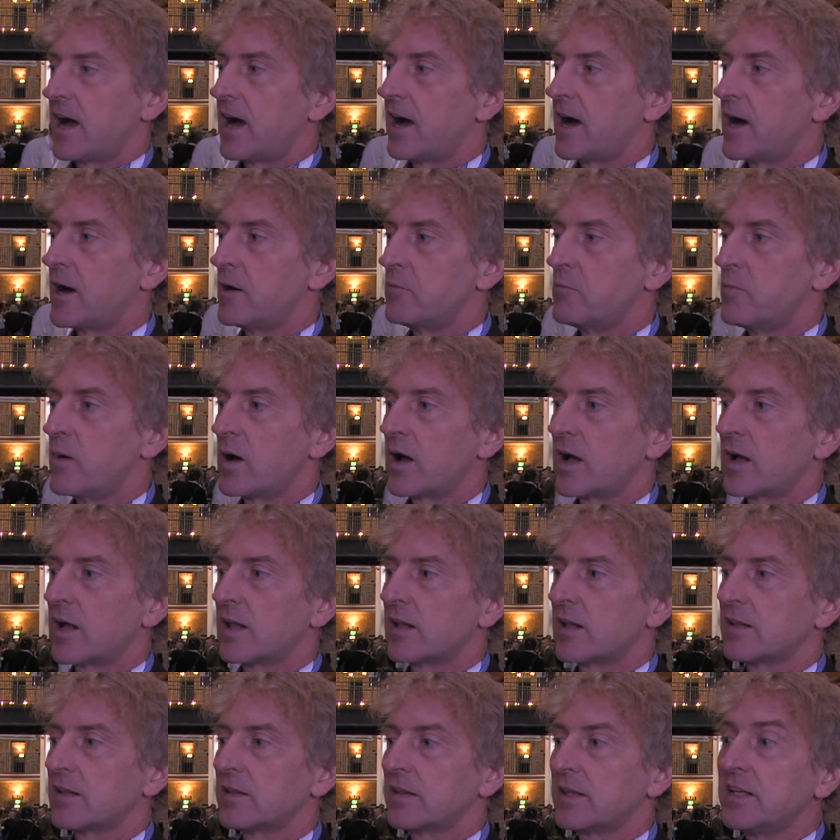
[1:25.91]
Um,
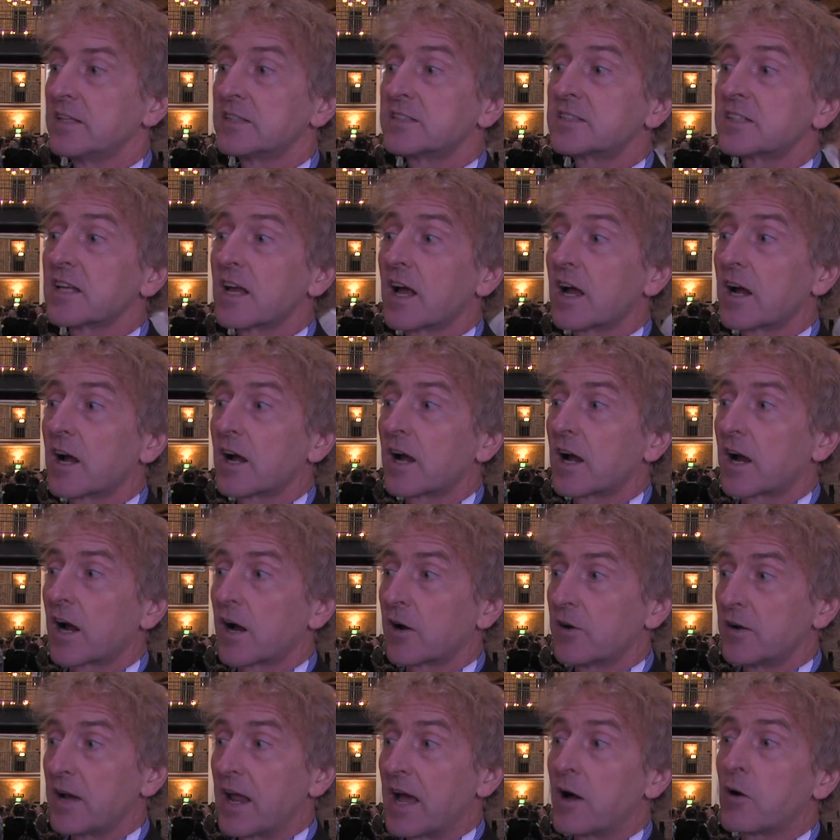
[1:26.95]
these
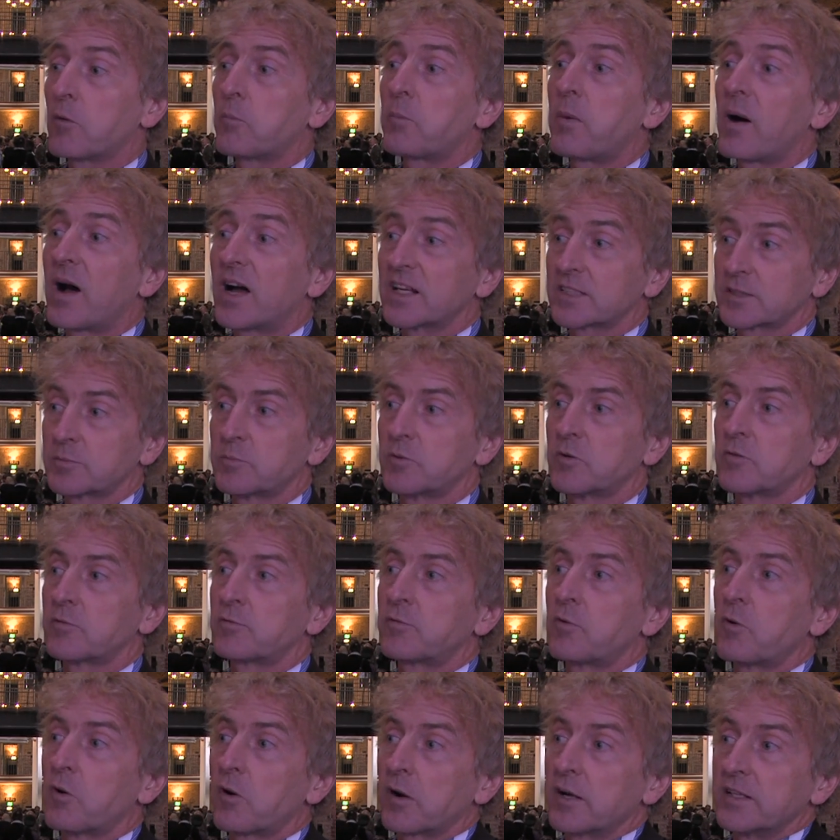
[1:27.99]
are now possible
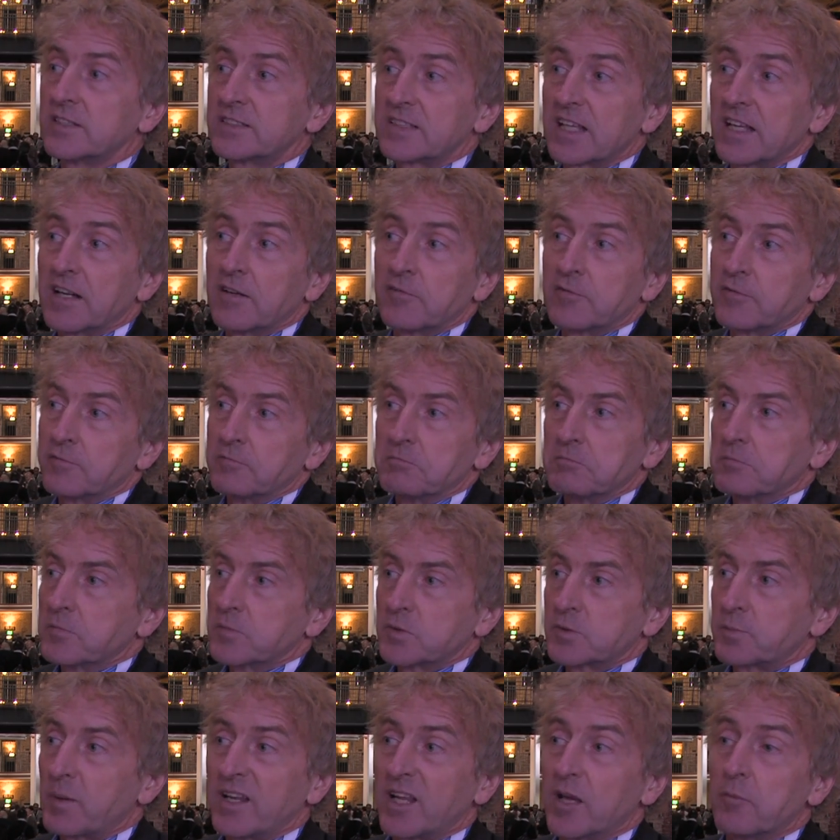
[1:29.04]
for instead of
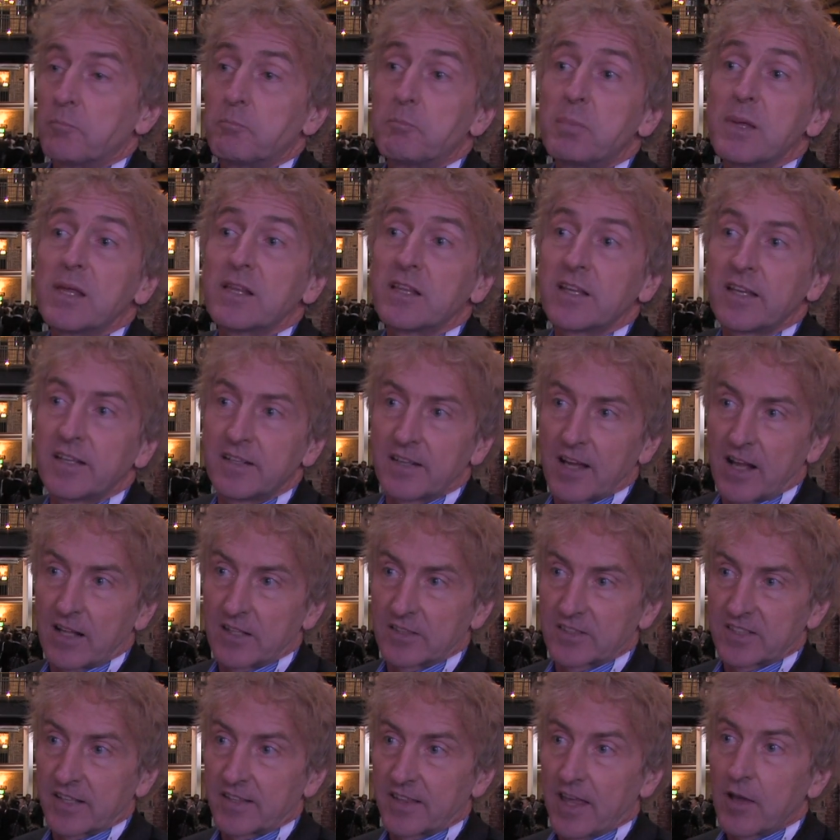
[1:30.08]
spending a billion
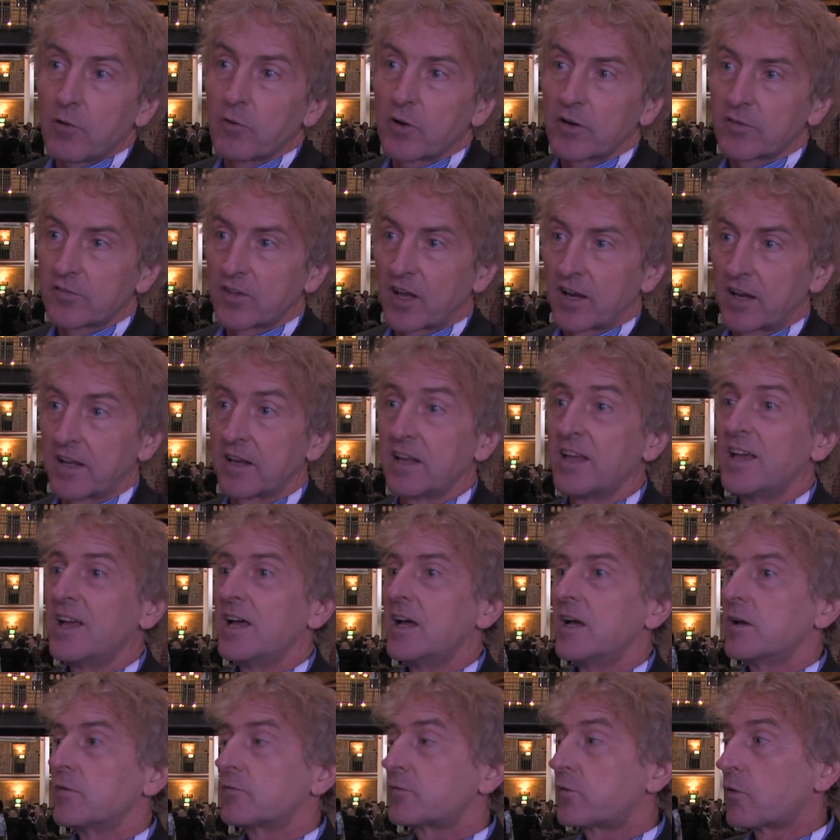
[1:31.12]
dollars like they would have done it,
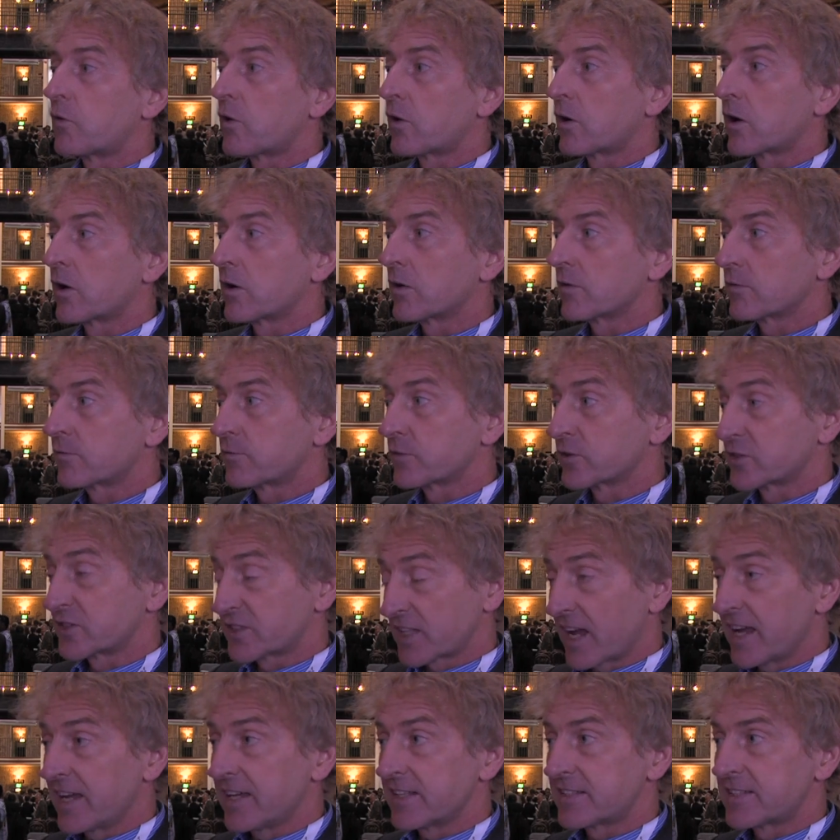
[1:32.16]
for for
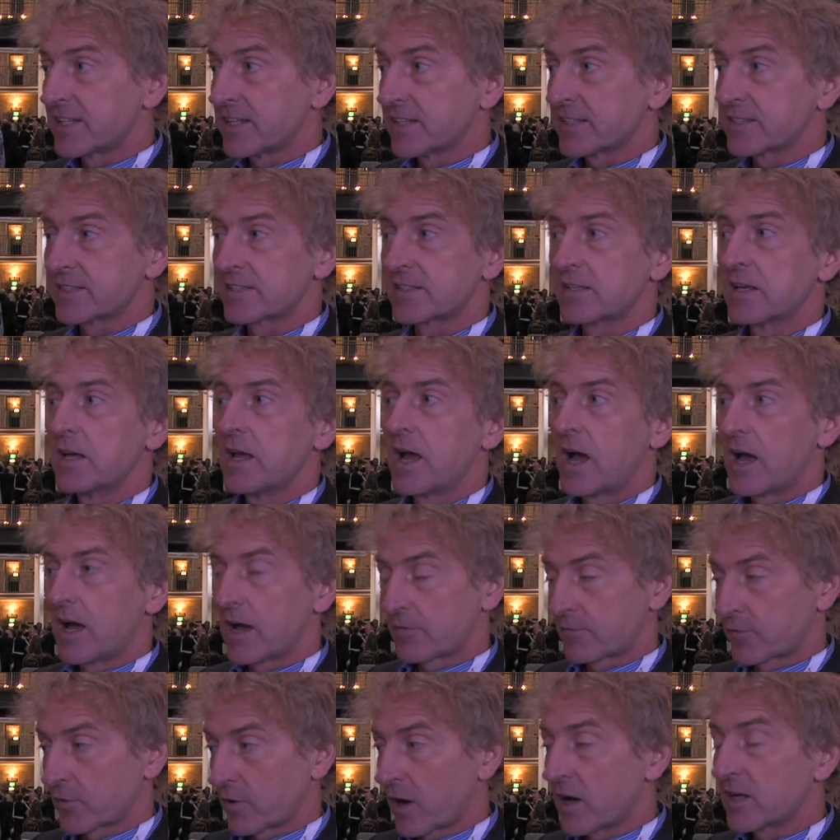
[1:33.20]
scientists
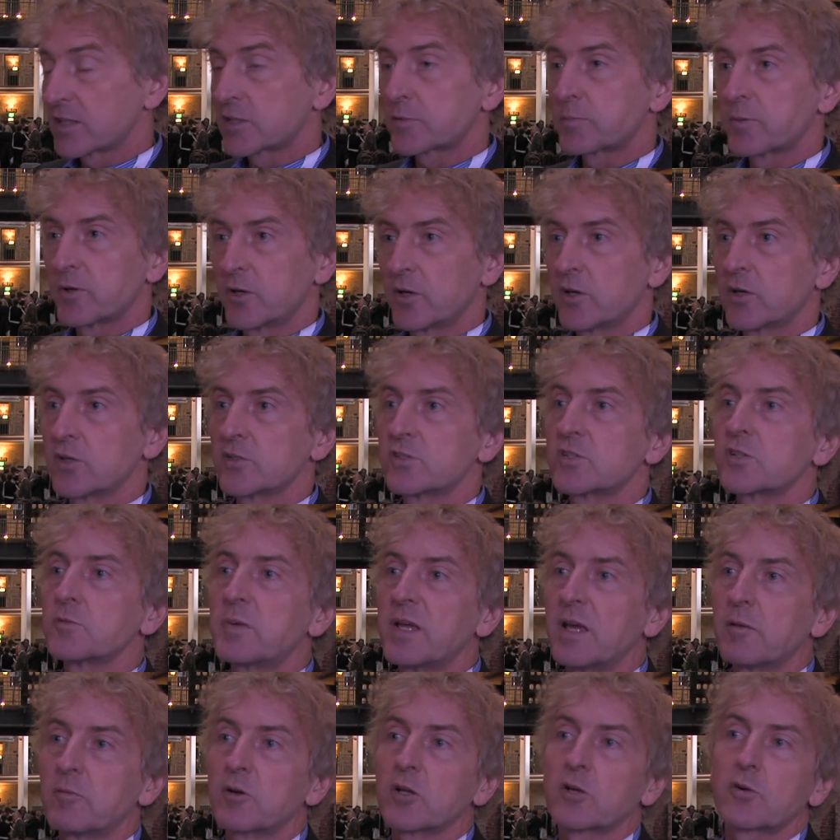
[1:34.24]
for entrepreneurs to
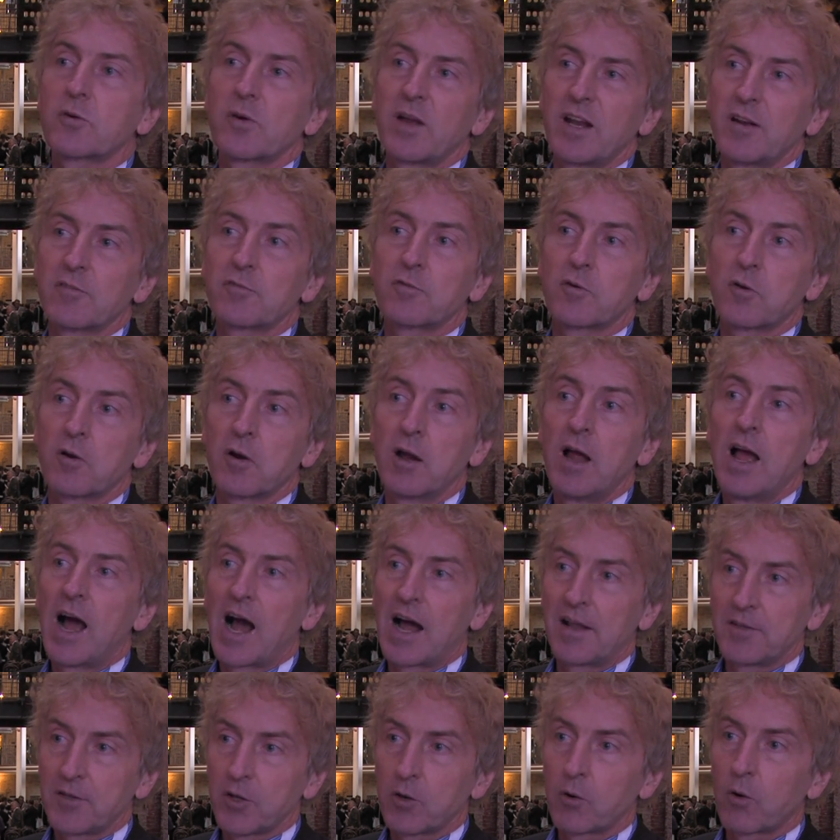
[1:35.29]
be able to create it for
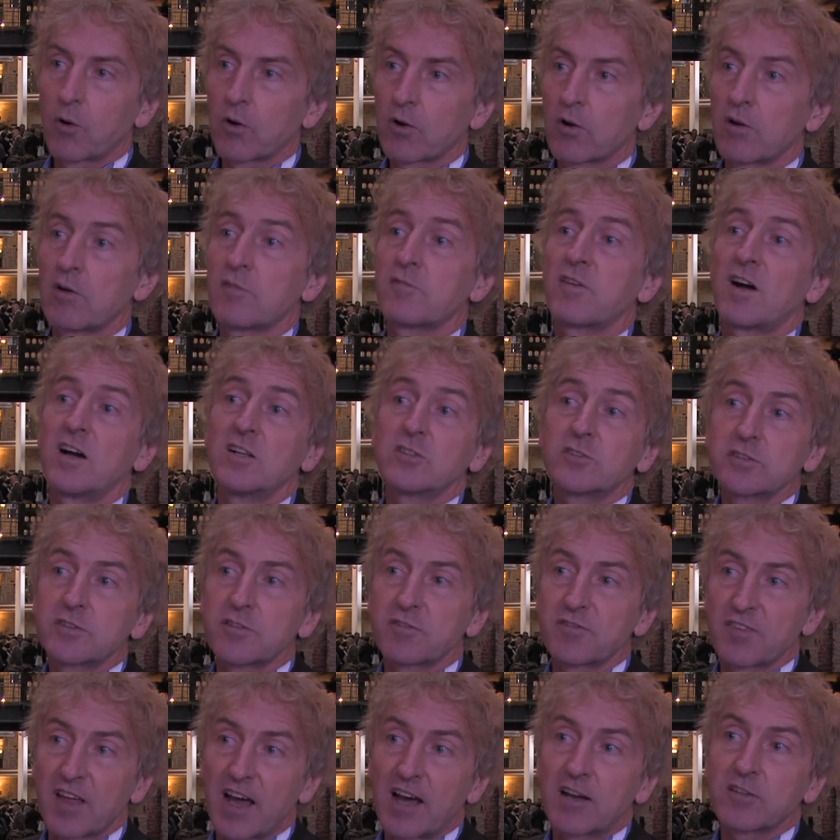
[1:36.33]
on the order of hundreds
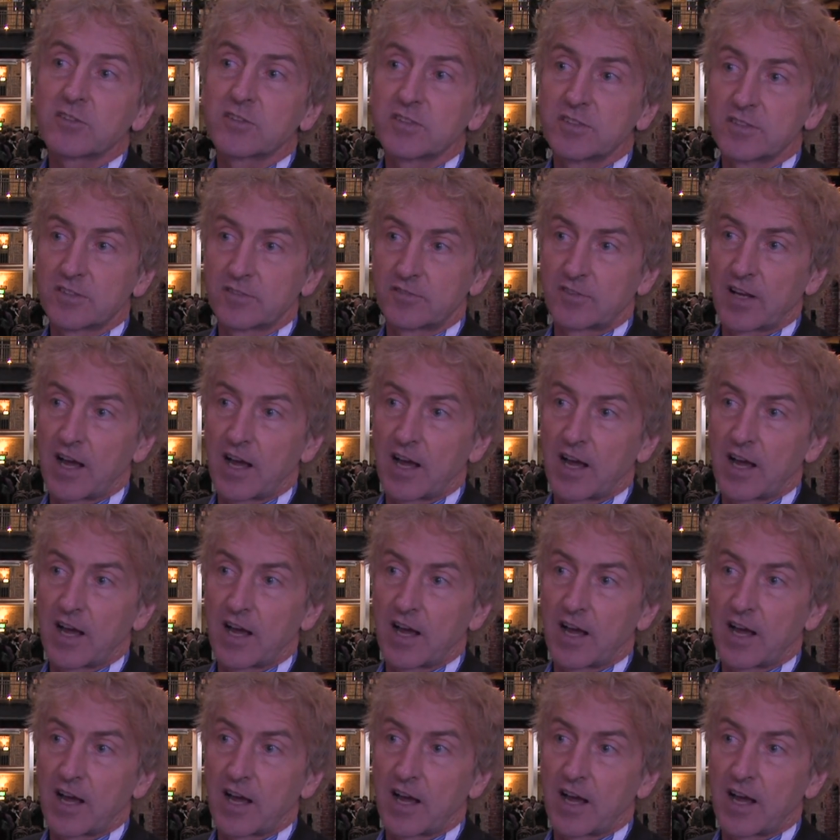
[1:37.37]
of thousands of